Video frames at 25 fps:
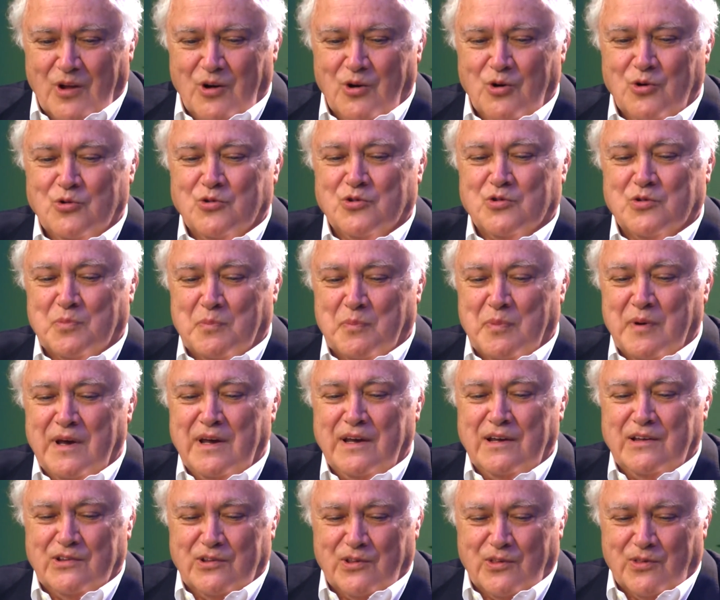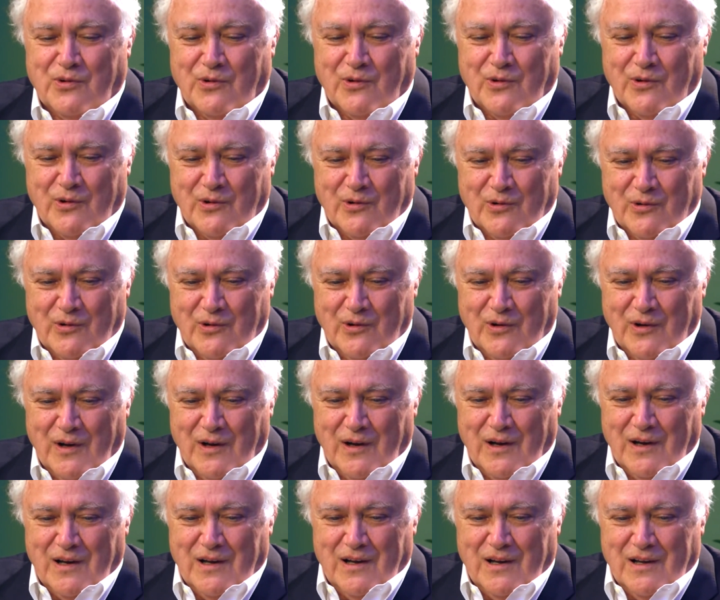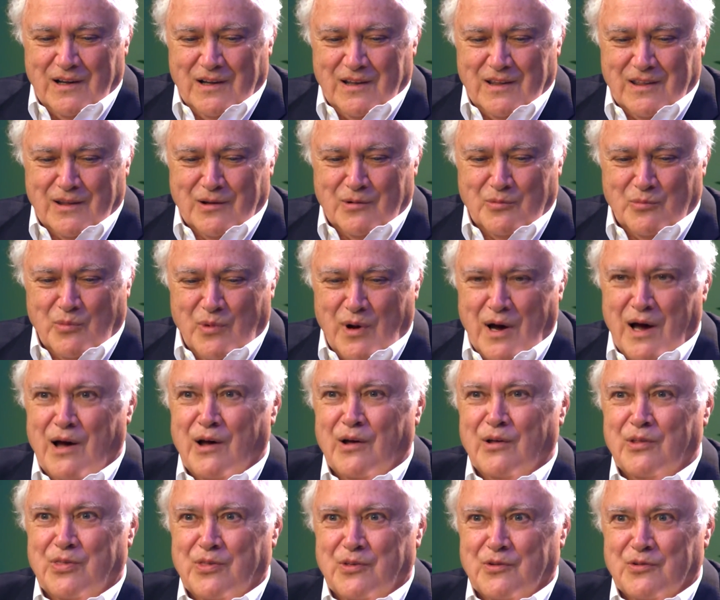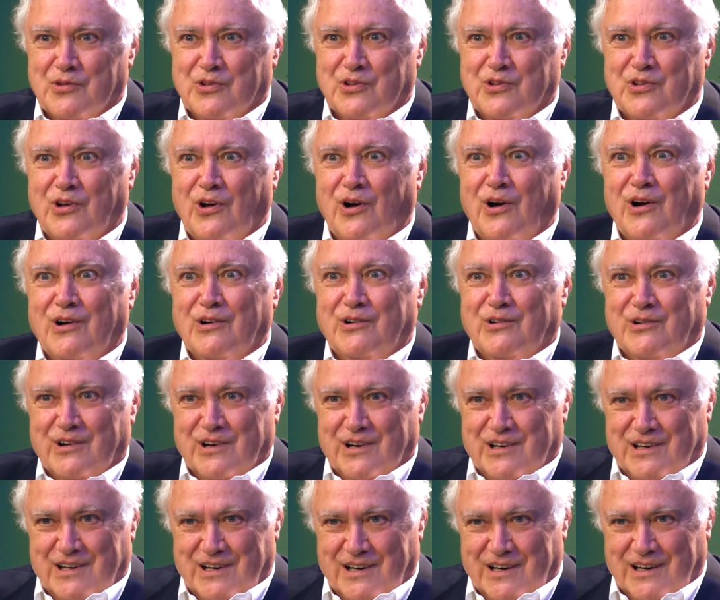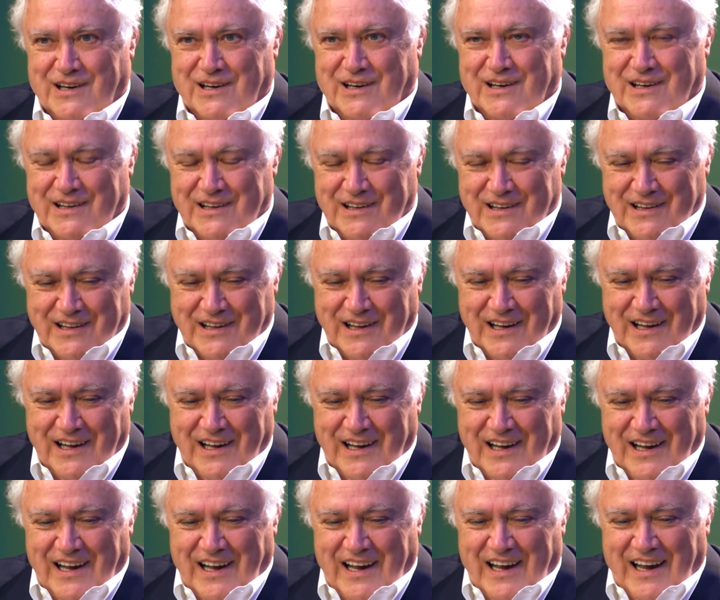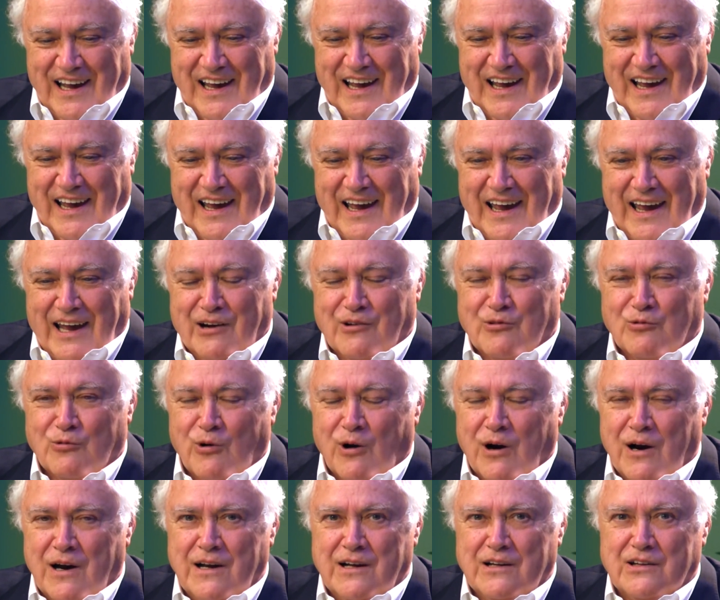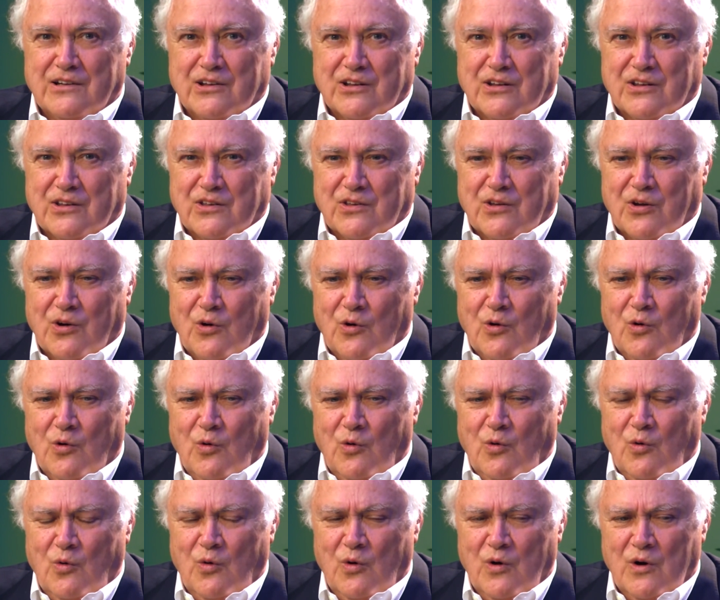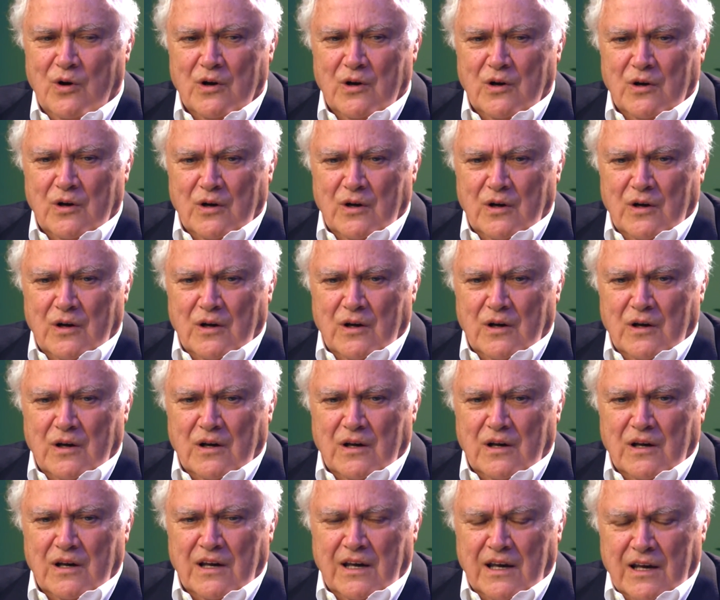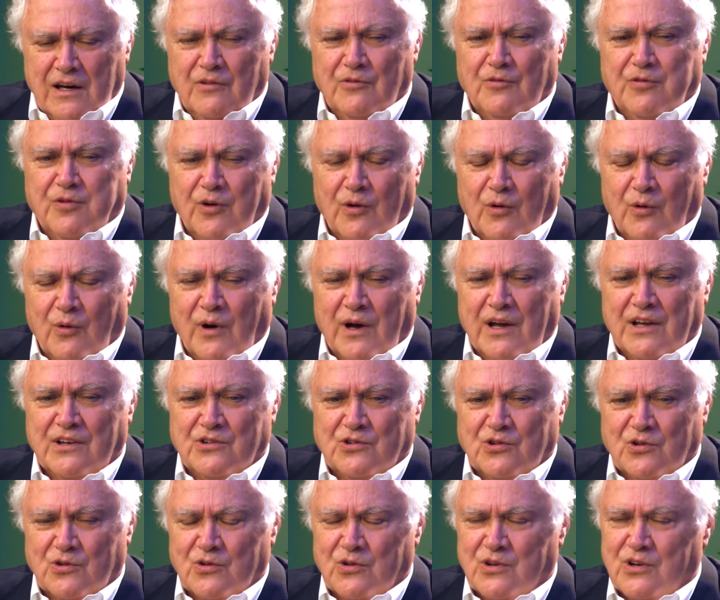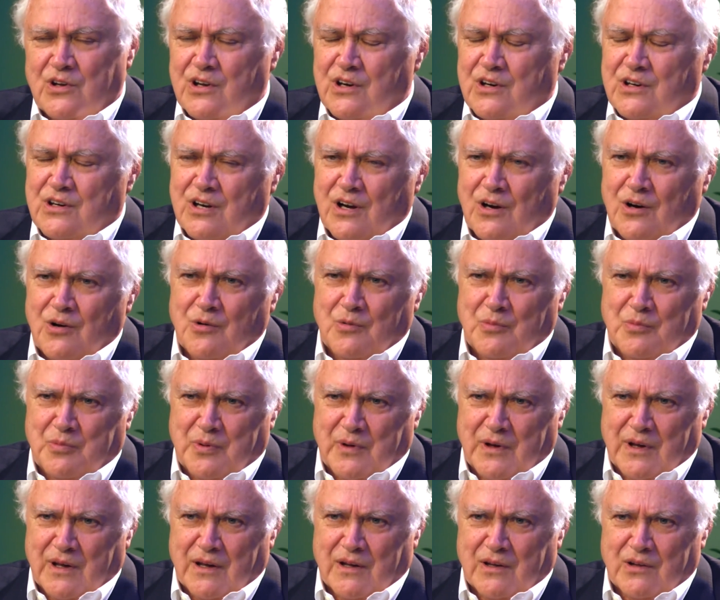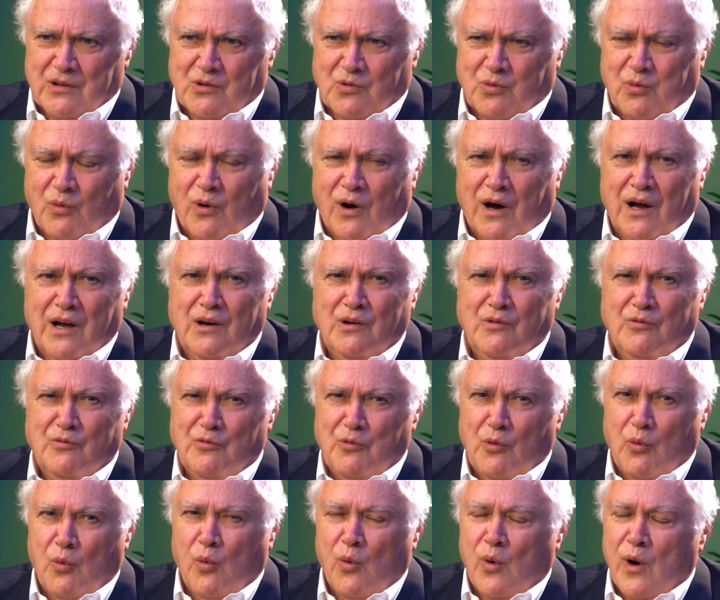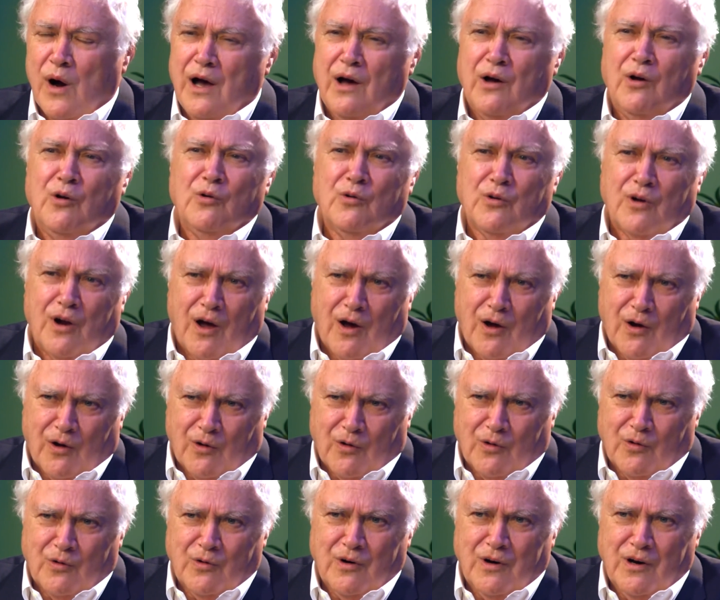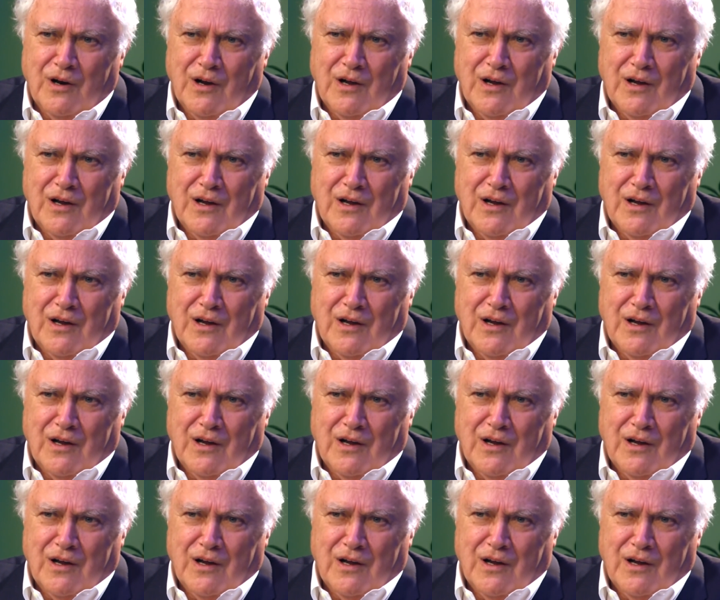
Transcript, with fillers: who speaks through the mouth of Socrates and writes two influential utopias, one well known